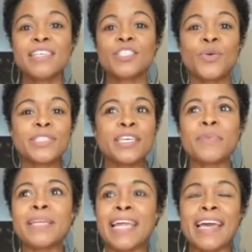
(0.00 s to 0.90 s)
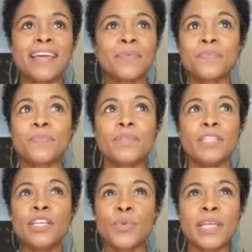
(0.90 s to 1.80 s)
So it took me like
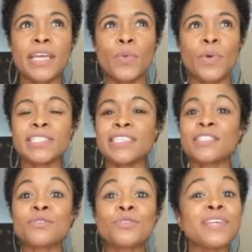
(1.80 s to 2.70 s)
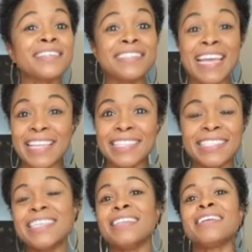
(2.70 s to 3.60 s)
literally, it wasn't until
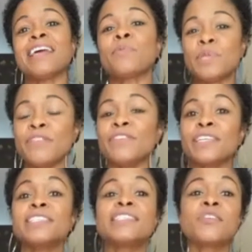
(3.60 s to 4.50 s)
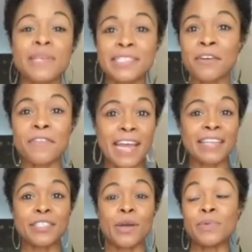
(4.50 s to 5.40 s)
2018 that I would even consider myself an actor.